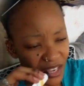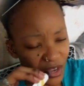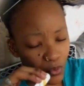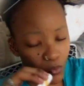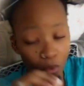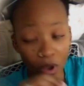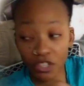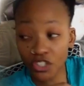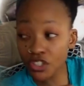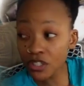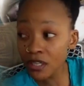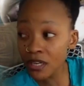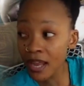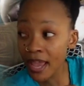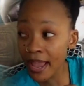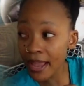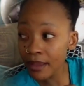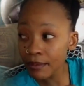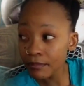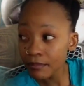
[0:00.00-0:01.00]
What's your
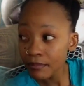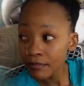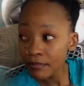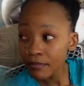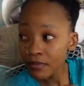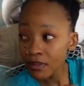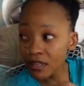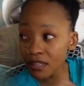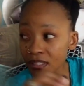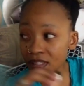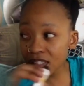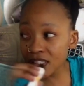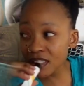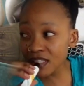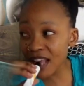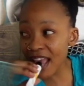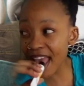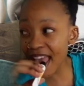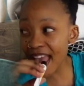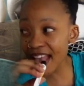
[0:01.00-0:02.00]
name? You
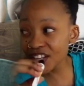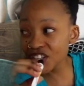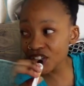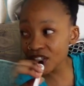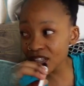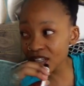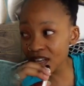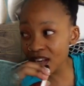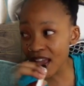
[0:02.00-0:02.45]
said your